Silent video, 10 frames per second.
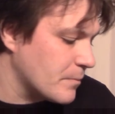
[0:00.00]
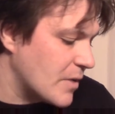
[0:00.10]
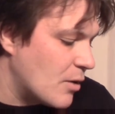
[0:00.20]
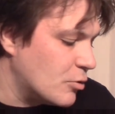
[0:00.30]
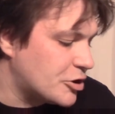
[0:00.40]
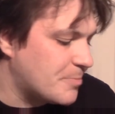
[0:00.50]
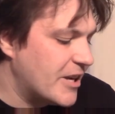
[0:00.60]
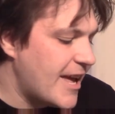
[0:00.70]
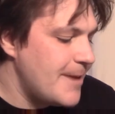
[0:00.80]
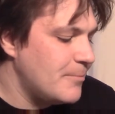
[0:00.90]
Once per
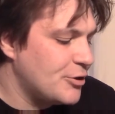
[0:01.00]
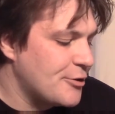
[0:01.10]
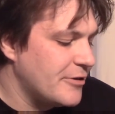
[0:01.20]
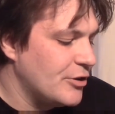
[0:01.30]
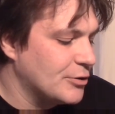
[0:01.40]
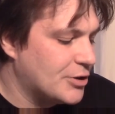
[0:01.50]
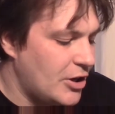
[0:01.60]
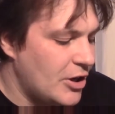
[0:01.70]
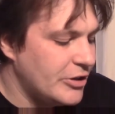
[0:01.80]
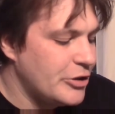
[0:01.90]
game, during your
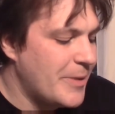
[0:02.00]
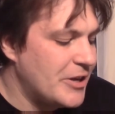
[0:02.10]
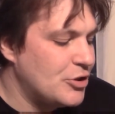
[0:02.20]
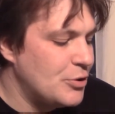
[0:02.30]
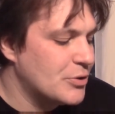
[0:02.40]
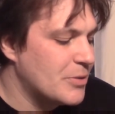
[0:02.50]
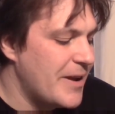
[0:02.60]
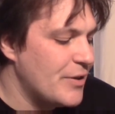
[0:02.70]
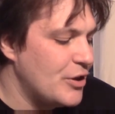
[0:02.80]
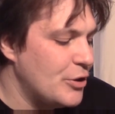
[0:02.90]
turn, you may choose to
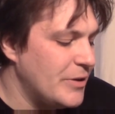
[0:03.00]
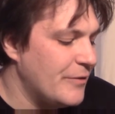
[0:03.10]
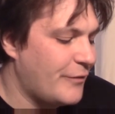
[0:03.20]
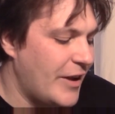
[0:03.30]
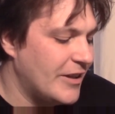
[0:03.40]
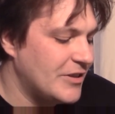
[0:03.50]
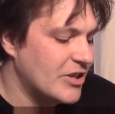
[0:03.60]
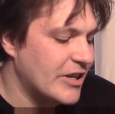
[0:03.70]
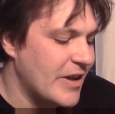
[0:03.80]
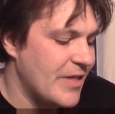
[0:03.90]
make the unit fearless
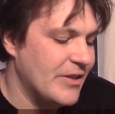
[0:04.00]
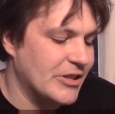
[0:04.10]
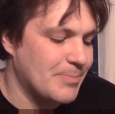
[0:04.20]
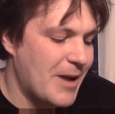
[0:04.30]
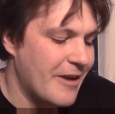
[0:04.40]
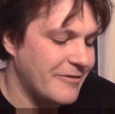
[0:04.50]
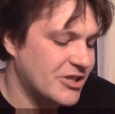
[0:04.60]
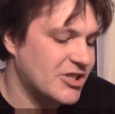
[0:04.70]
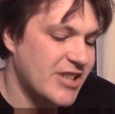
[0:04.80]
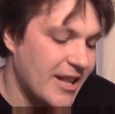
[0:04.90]
and gain the Inspiring
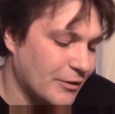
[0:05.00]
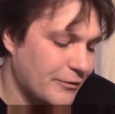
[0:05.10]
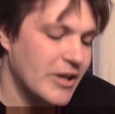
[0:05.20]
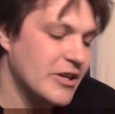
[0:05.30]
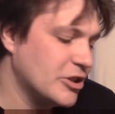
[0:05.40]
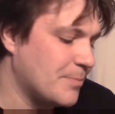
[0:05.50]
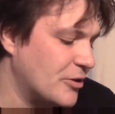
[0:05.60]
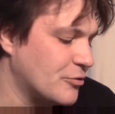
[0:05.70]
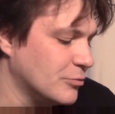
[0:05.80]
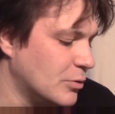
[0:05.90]
Self
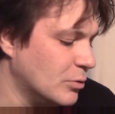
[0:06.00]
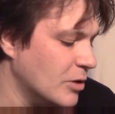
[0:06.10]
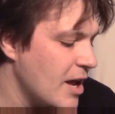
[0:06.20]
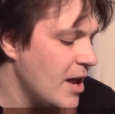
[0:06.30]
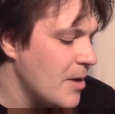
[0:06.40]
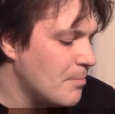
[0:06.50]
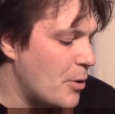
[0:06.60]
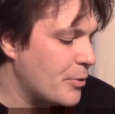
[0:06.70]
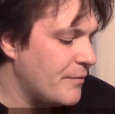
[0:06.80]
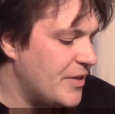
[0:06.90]
special rule.
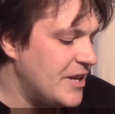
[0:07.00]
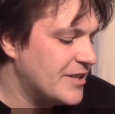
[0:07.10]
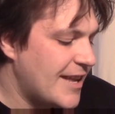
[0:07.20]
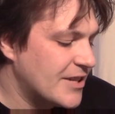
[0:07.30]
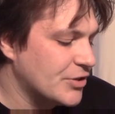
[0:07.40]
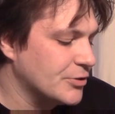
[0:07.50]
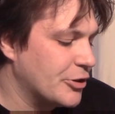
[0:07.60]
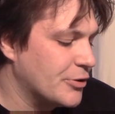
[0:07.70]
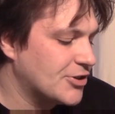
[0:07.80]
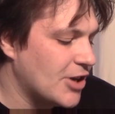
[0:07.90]
Both of these last
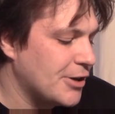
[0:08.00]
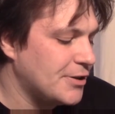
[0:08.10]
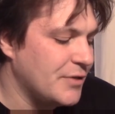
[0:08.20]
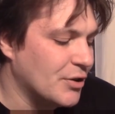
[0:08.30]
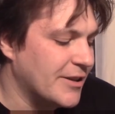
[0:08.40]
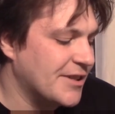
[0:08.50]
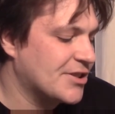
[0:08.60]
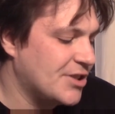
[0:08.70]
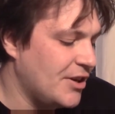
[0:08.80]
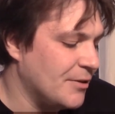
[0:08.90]
until the start of your
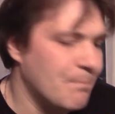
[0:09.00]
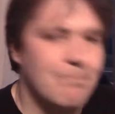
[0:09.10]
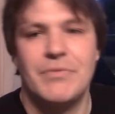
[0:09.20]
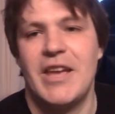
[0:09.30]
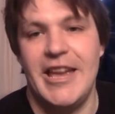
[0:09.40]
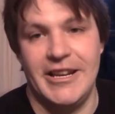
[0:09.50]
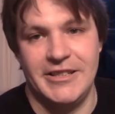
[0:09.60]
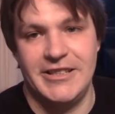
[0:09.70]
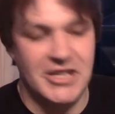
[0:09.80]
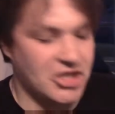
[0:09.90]
next turn. In
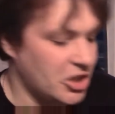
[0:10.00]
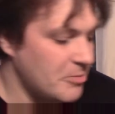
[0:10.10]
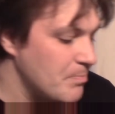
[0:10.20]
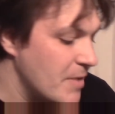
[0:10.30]
addition,